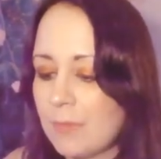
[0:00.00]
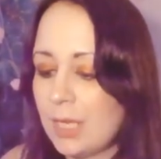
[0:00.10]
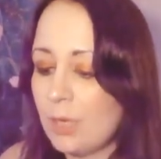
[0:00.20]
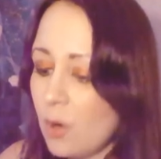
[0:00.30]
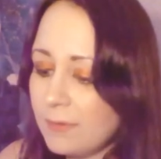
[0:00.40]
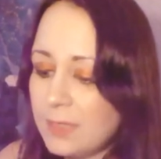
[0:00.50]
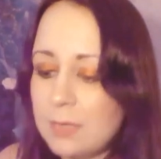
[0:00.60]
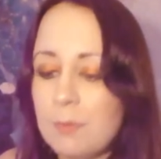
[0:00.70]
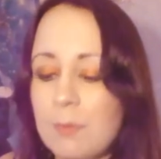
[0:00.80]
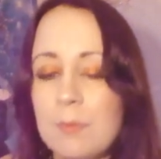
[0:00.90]

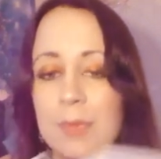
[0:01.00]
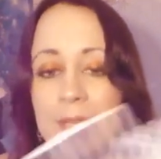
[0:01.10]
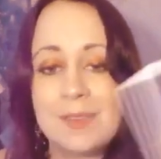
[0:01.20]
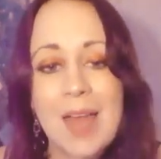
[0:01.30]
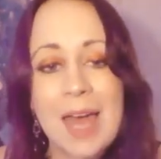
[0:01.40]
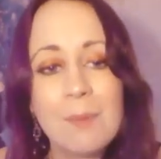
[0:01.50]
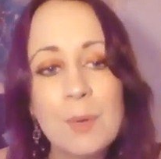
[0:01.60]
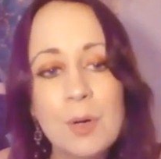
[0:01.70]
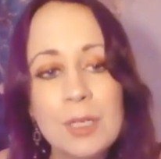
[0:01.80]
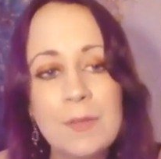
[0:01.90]
it's not a
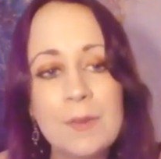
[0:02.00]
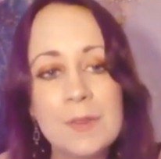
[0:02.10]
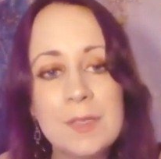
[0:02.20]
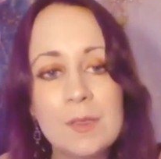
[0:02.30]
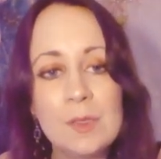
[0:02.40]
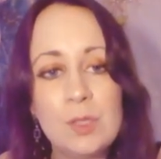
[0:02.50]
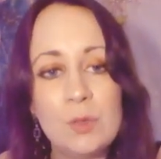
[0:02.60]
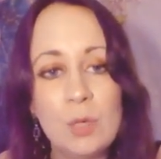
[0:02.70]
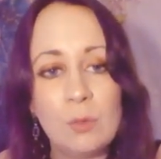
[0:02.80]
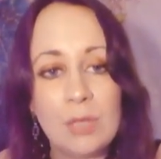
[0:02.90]
burden in the sense that you
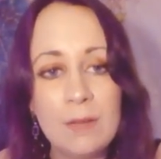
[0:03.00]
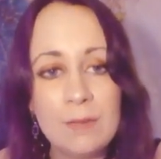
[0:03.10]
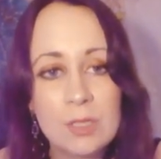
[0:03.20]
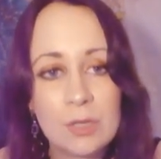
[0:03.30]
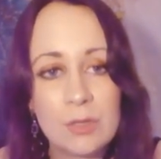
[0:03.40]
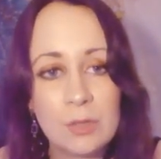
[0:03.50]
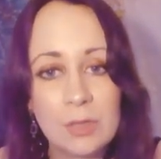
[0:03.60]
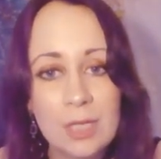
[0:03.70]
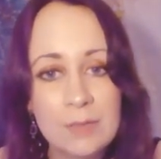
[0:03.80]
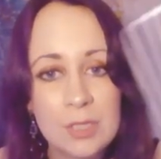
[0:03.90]
don't love each other. You
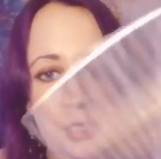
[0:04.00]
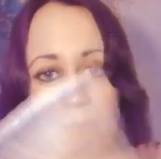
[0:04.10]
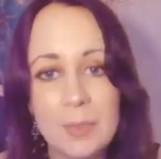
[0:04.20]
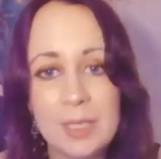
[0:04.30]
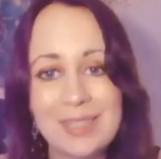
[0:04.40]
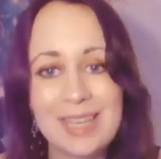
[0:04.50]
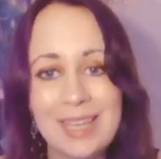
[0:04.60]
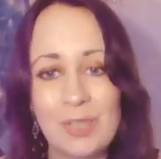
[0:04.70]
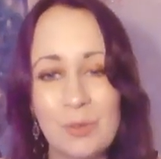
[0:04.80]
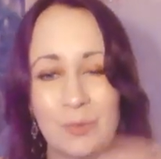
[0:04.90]
love each other, but it's
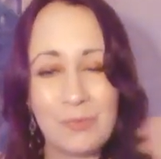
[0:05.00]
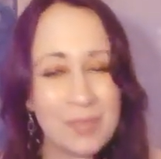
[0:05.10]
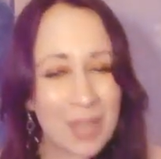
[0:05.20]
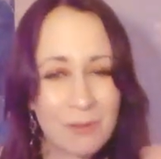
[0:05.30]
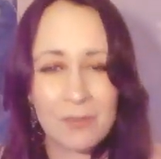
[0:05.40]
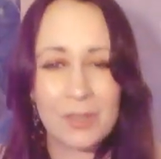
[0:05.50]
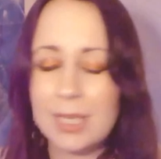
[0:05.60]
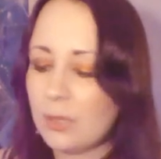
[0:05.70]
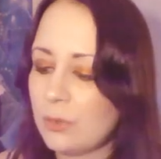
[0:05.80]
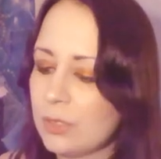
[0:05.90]
like you never feel
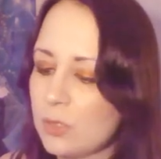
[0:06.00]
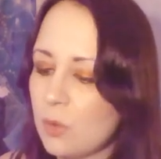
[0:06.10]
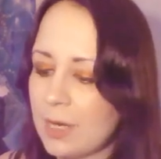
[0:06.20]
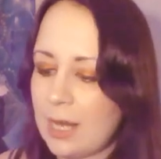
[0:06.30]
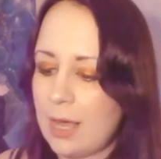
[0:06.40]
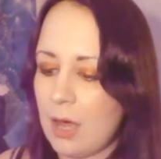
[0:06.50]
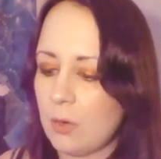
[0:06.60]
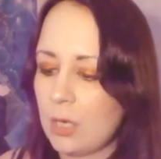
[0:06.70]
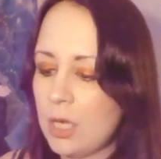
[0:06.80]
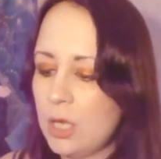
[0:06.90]
like you can sort it out.